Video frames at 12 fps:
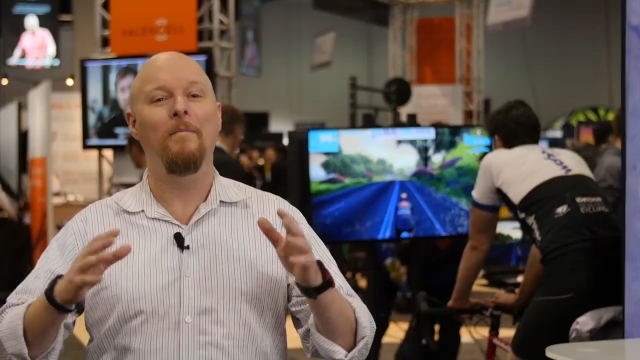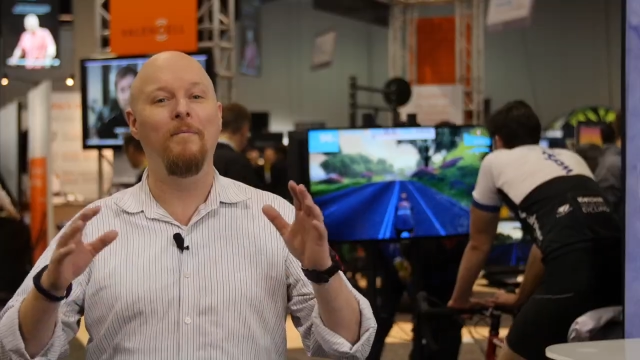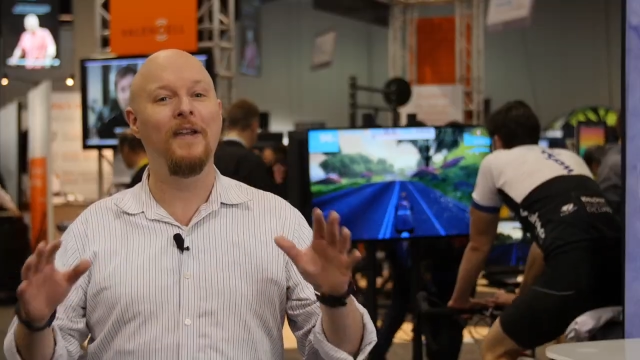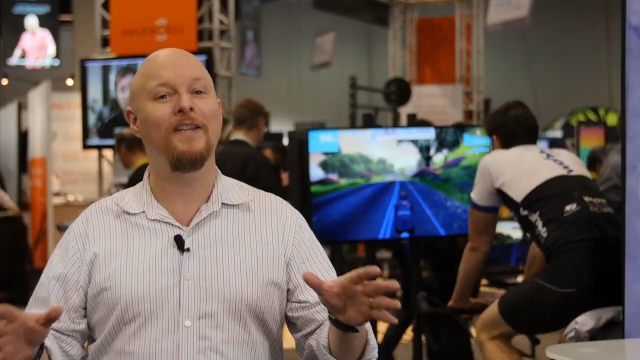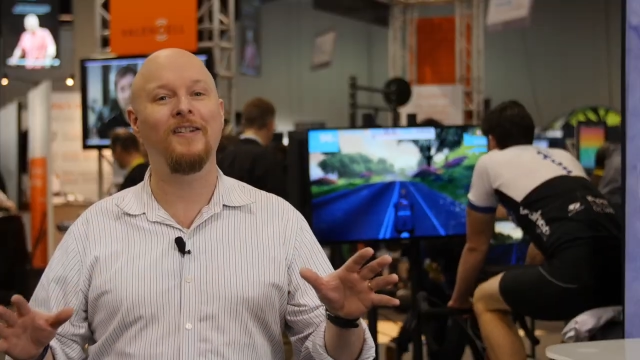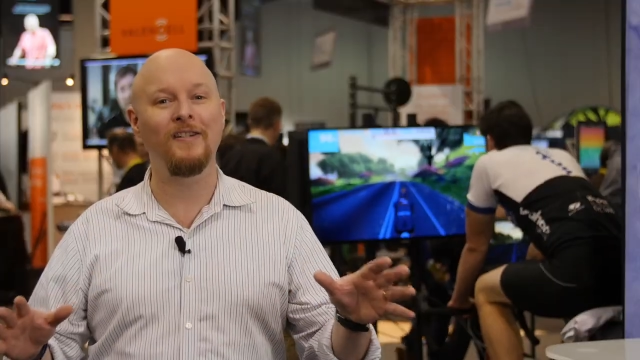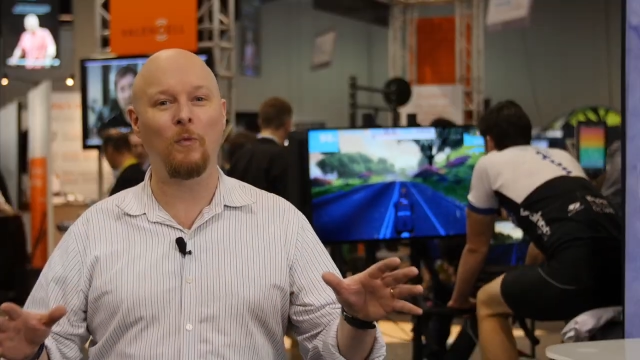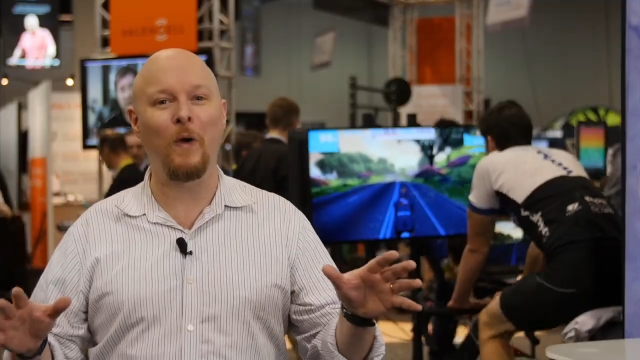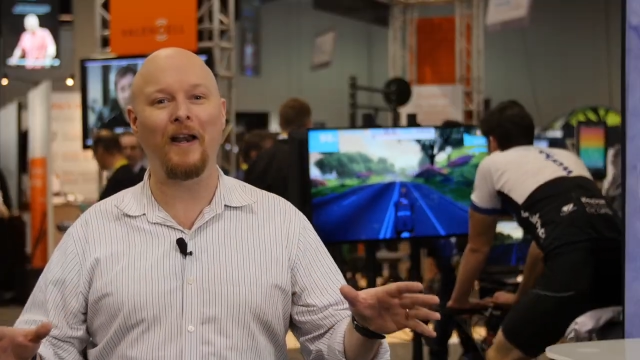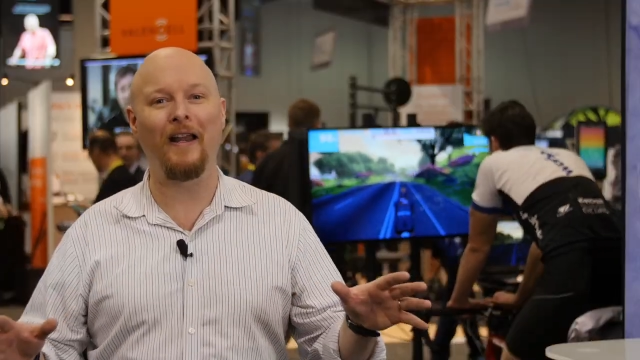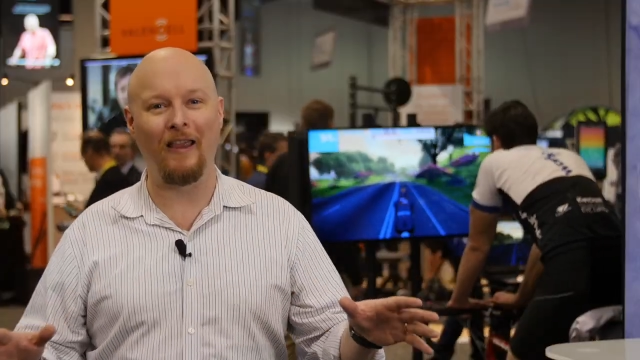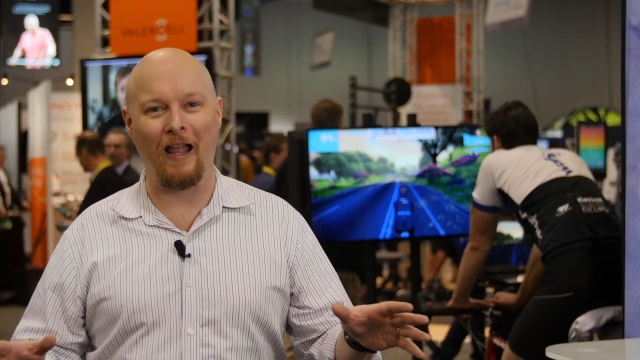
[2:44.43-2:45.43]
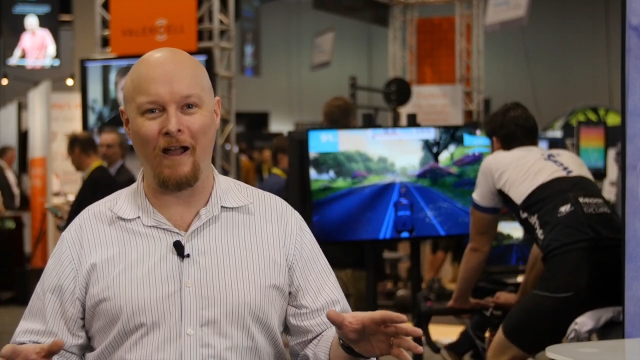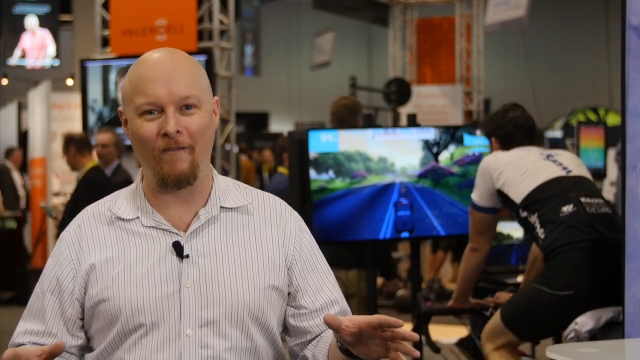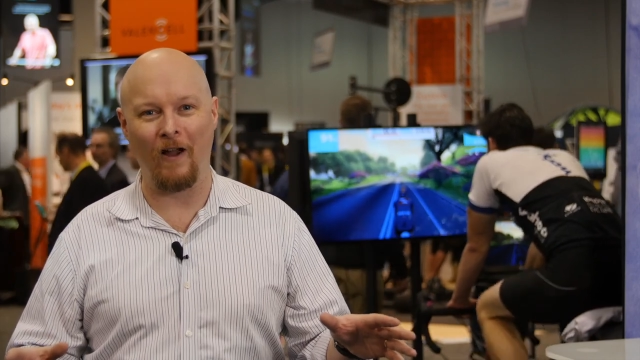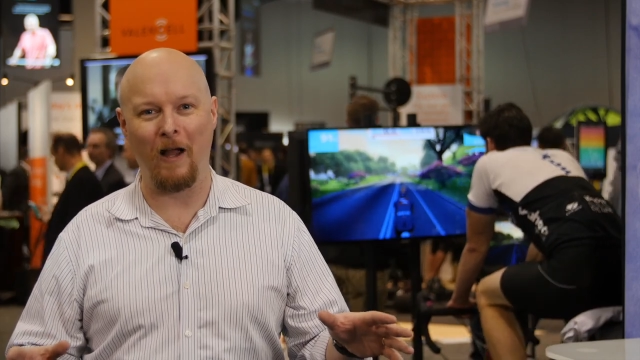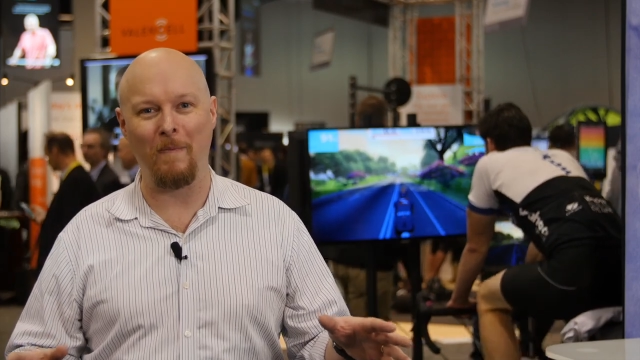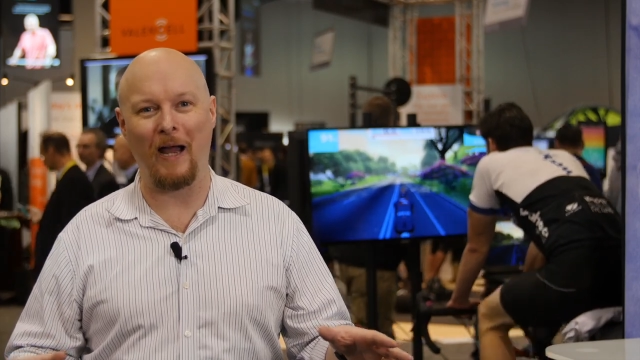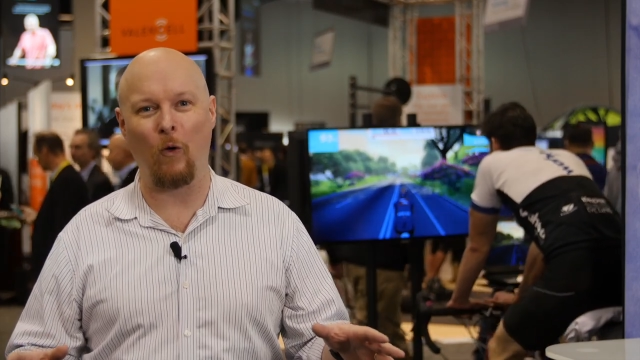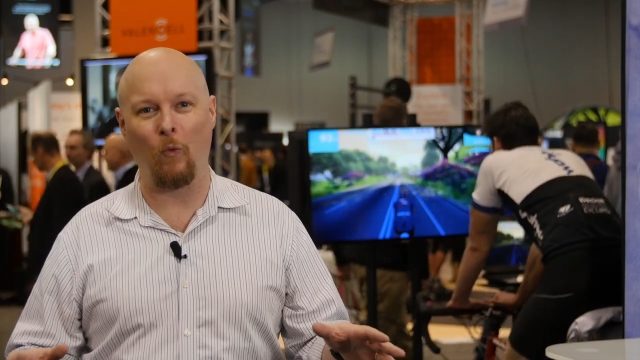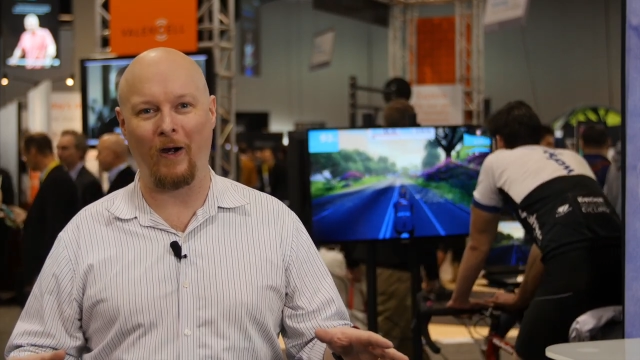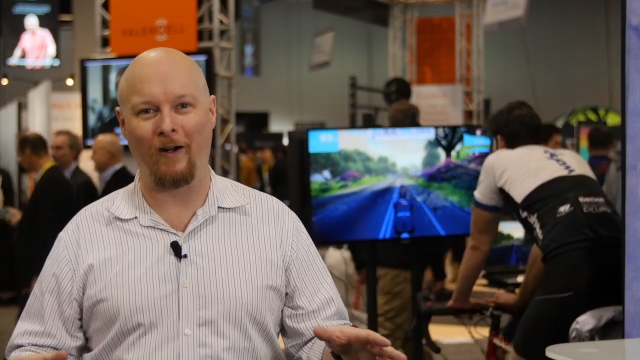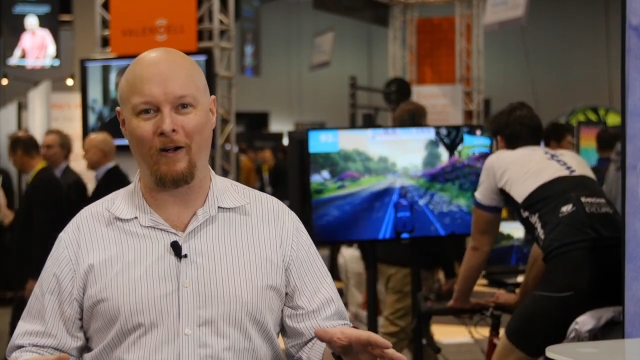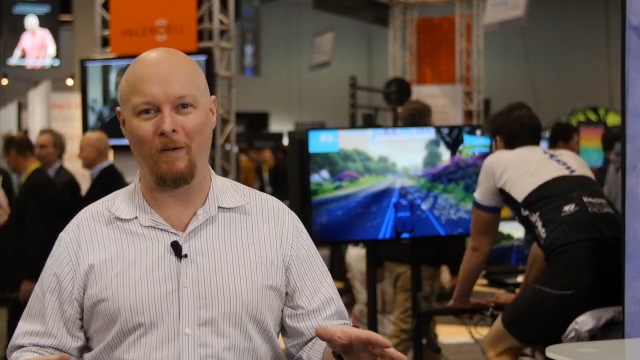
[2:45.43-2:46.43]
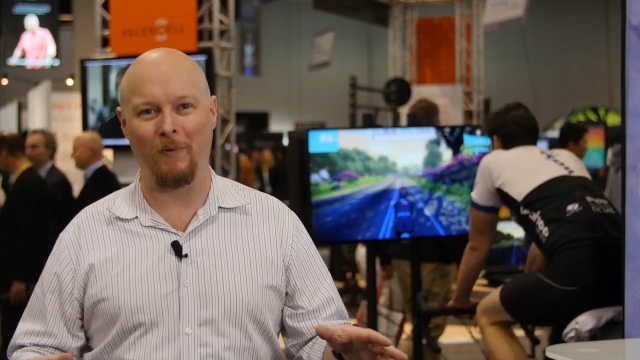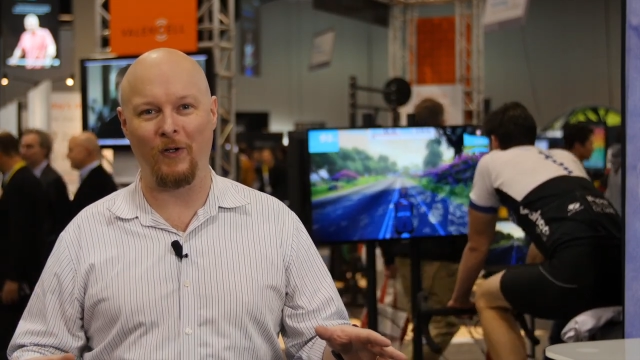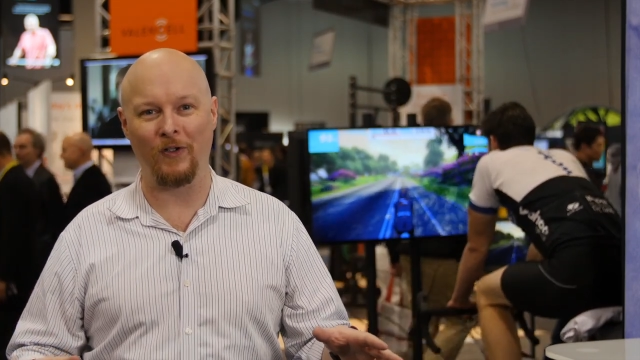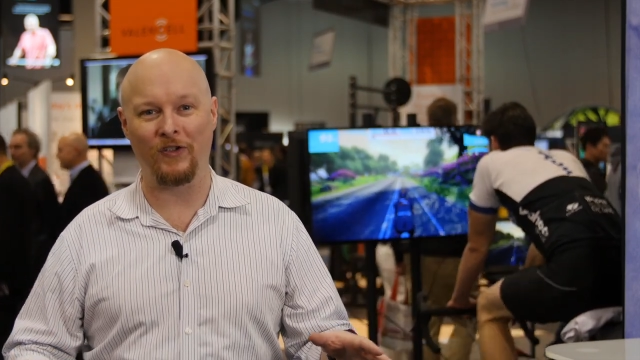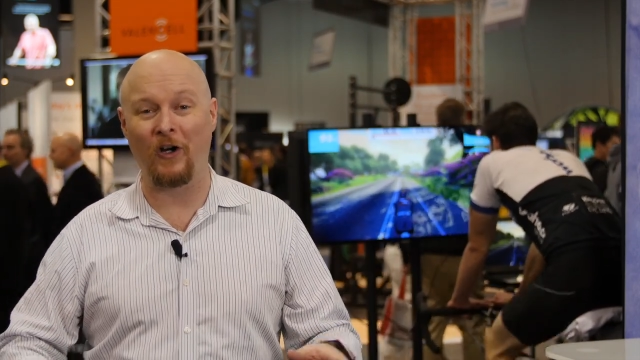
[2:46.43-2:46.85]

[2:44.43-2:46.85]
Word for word: This is what I love about wearables.